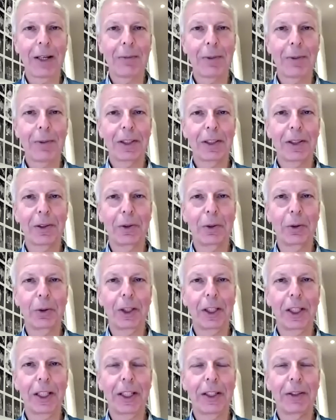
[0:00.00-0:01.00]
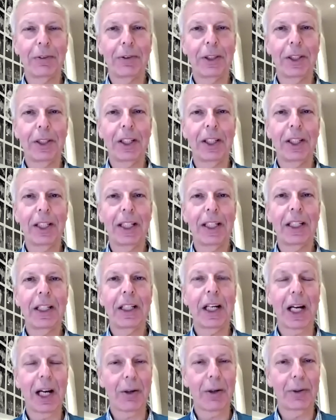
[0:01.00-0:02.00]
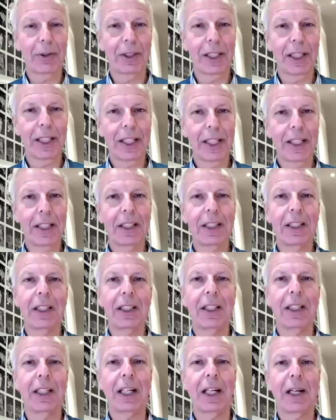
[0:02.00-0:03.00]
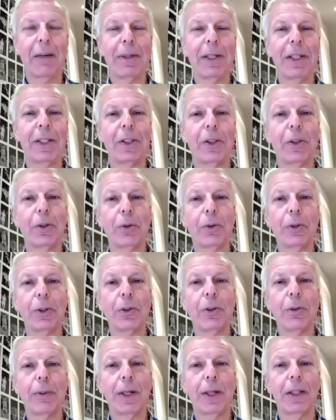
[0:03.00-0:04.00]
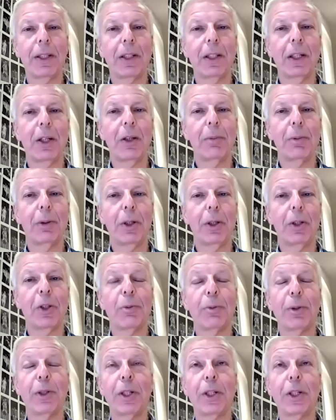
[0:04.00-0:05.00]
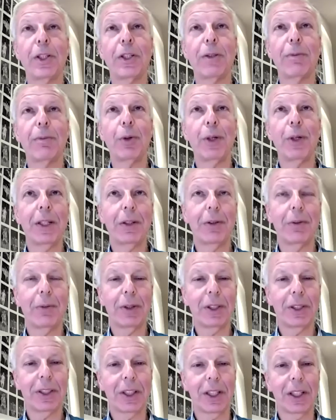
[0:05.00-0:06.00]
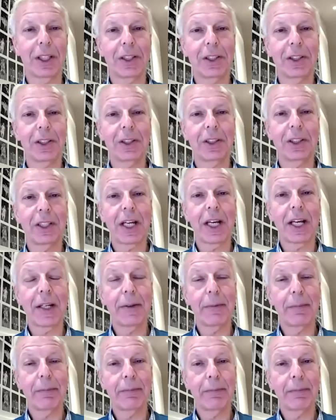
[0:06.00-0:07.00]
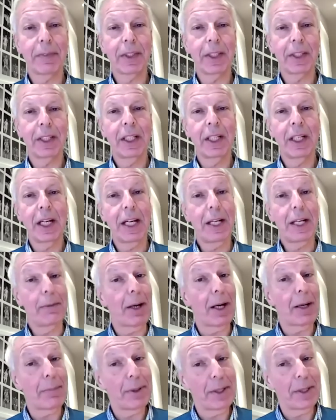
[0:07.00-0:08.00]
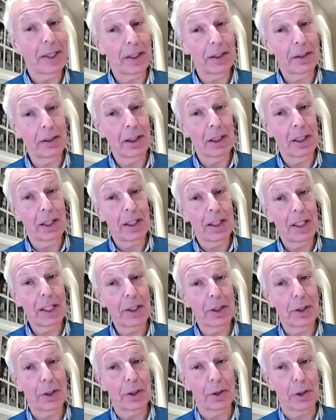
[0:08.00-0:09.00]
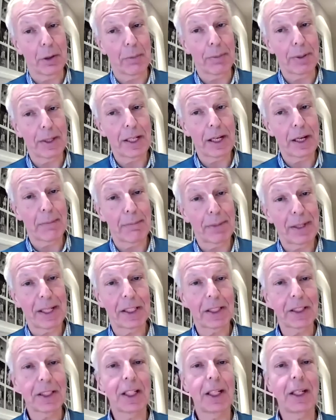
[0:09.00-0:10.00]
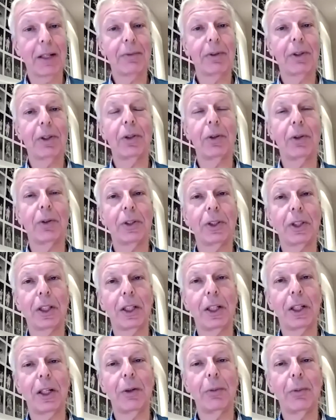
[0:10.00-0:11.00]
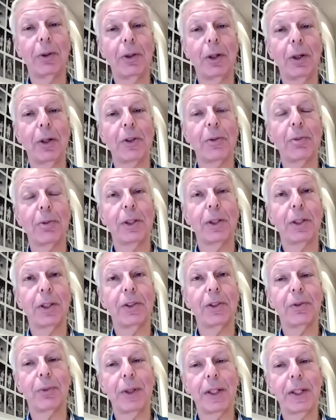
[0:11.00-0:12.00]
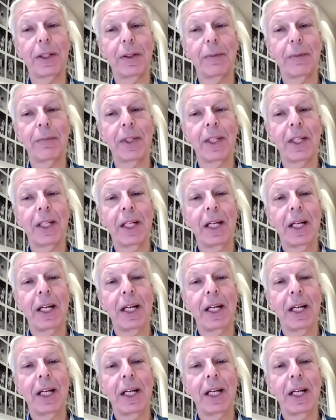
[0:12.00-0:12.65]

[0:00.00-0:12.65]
My name is Lord Leigh of Hurley, Howard Leigh, and I'm here to talk to you about the Global Entrepreneurship Week, which starts today. And in my opinion, there could not be a better time to launch the Global Entrepreneurs Week.